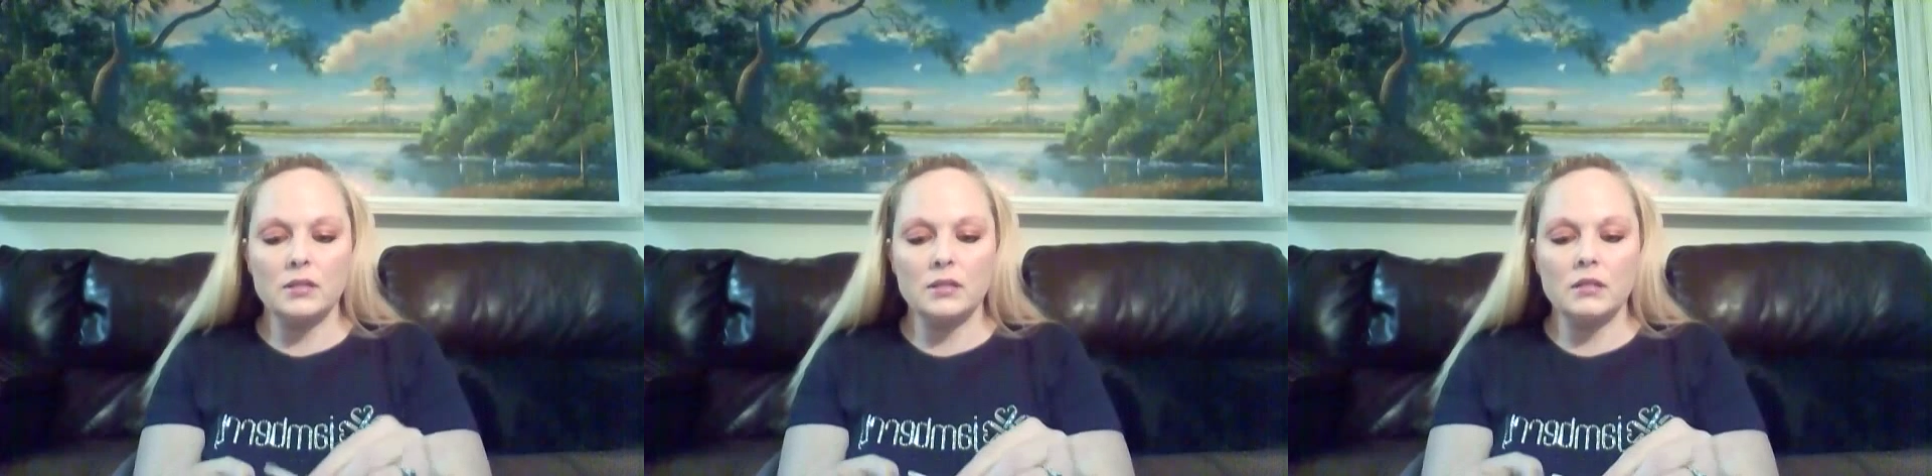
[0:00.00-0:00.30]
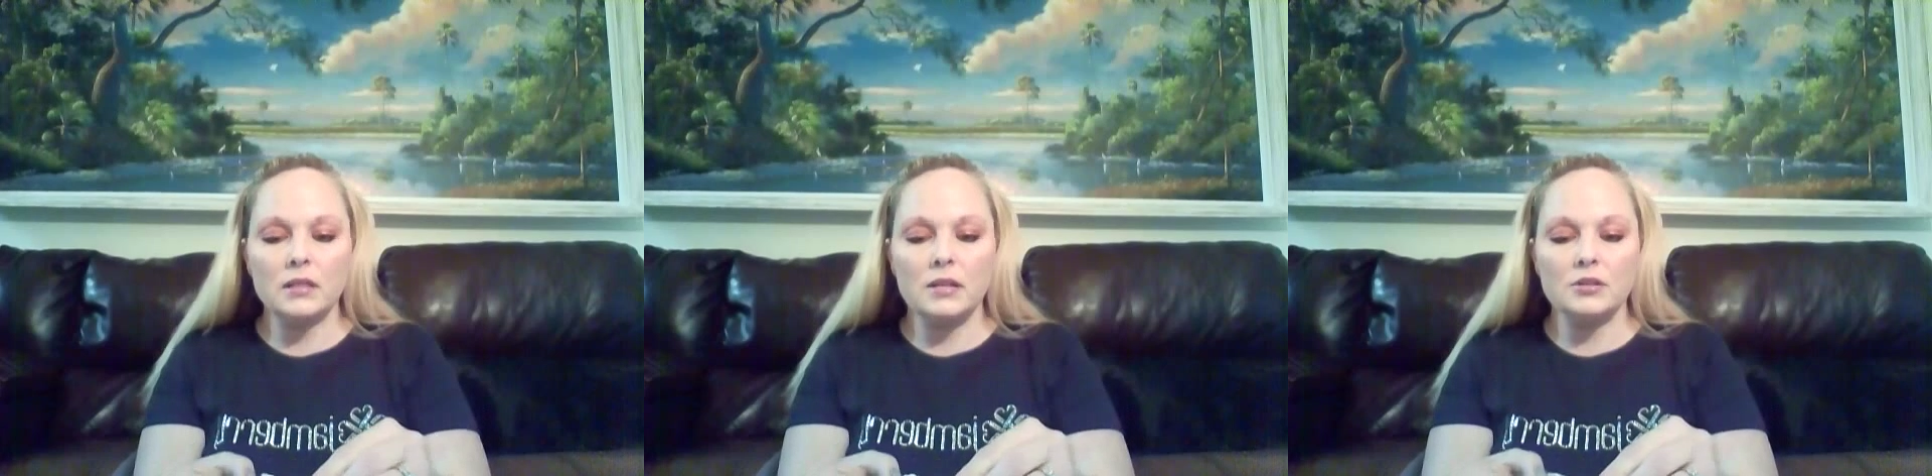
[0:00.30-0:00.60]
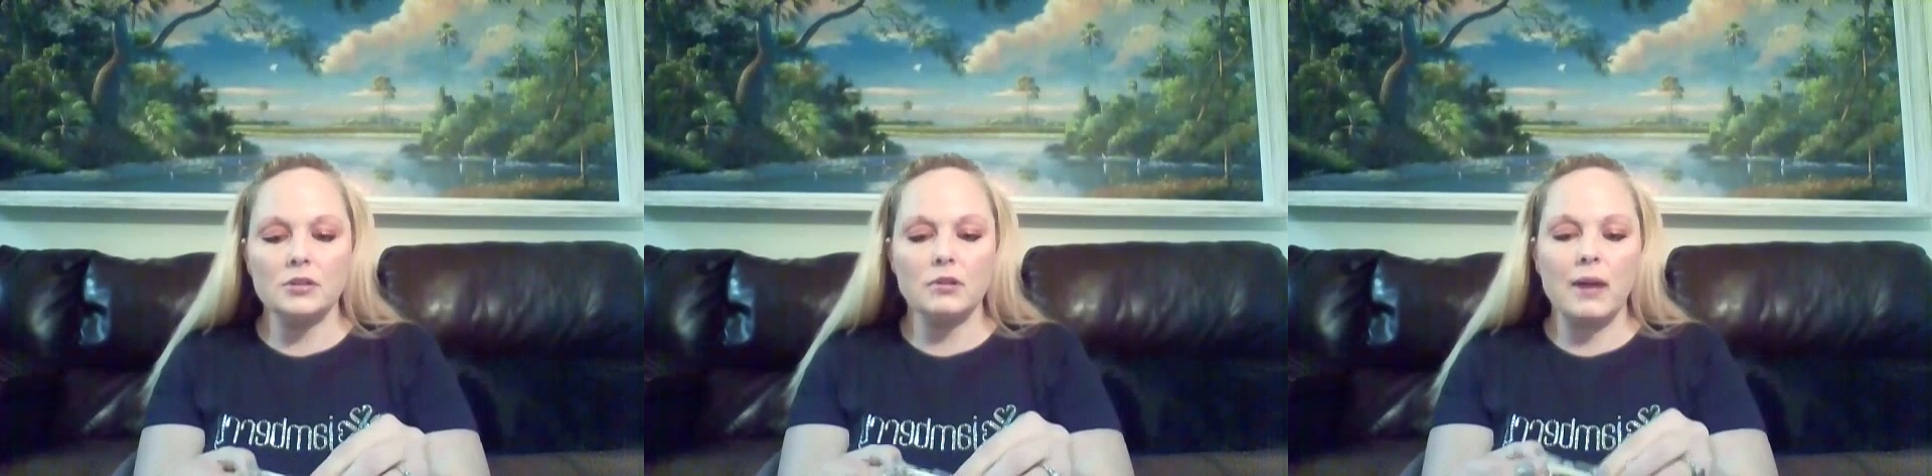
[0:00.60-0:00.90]
This is
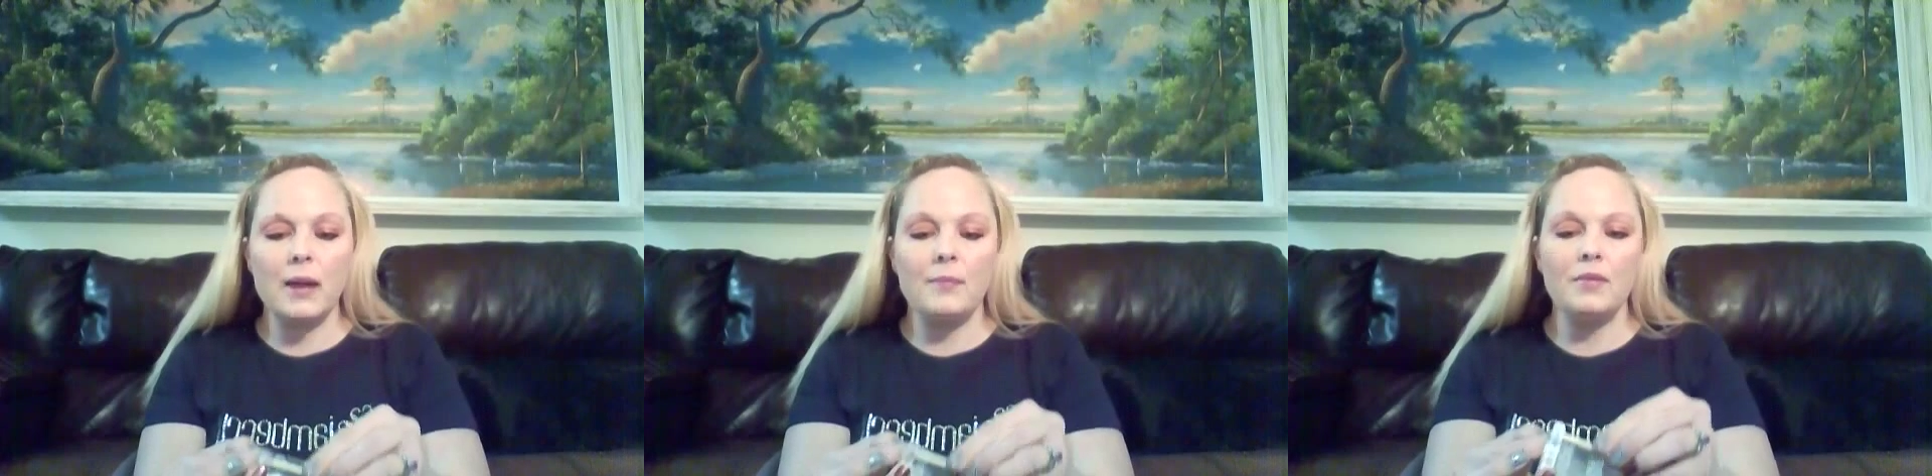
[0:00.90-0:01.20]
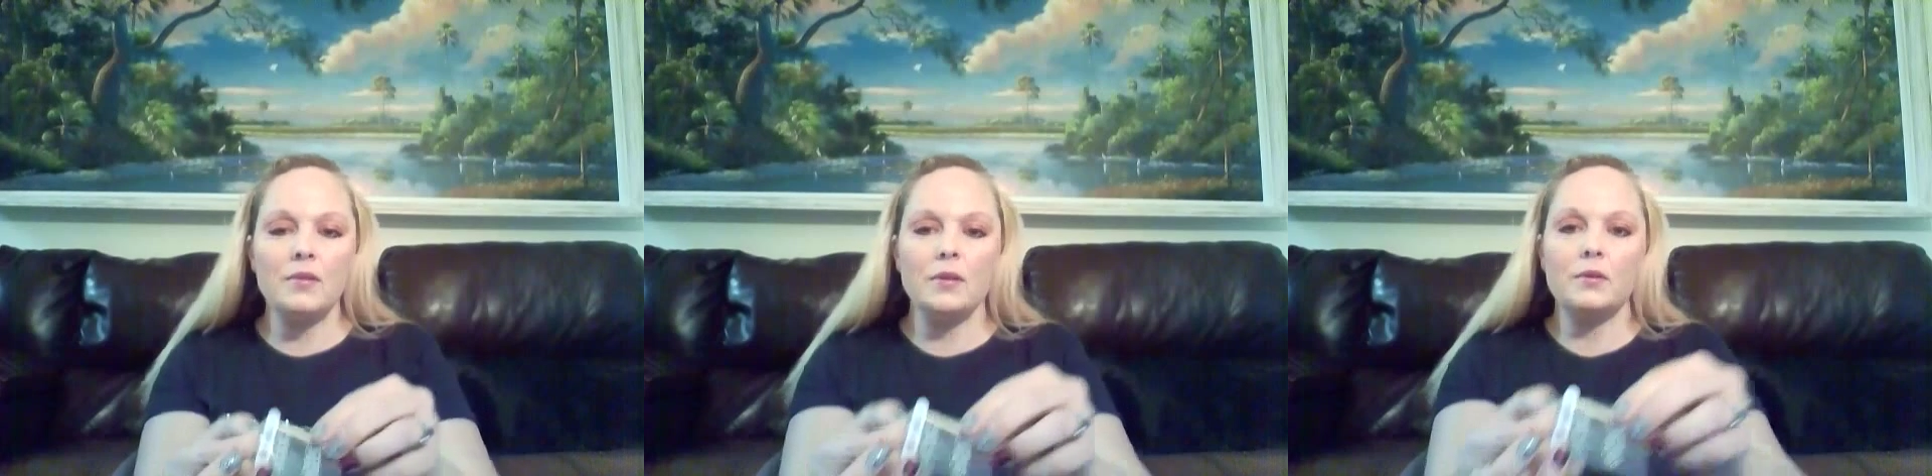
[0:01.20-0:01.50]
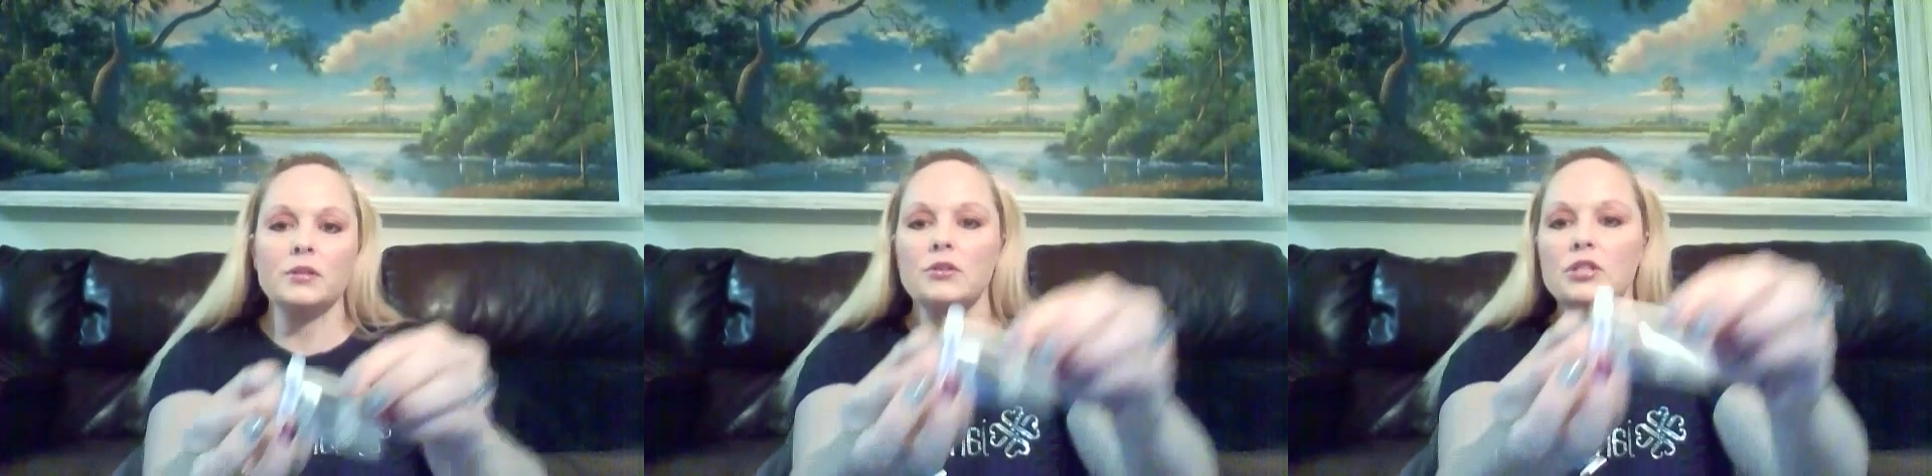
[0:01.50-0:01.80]
actually a wrap, even though it's our